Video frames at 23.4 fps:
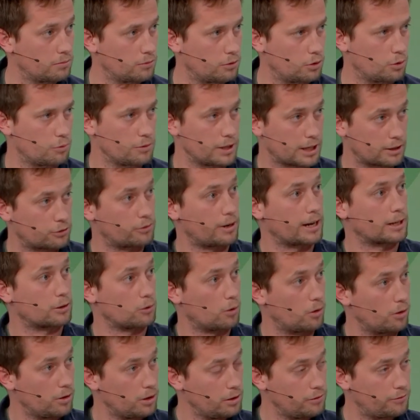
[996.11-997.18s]
So we extract
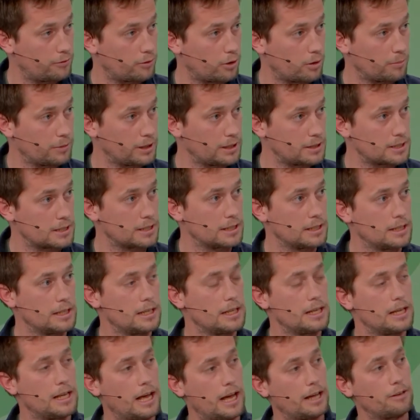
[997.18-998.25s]
oil from it,
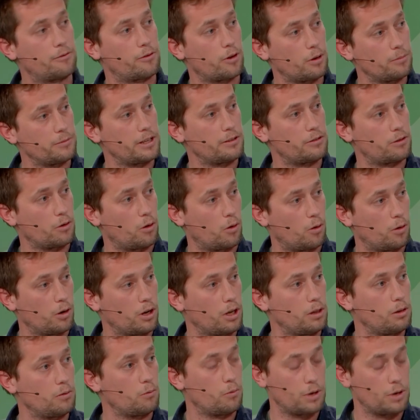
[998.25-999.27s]
and from this oil,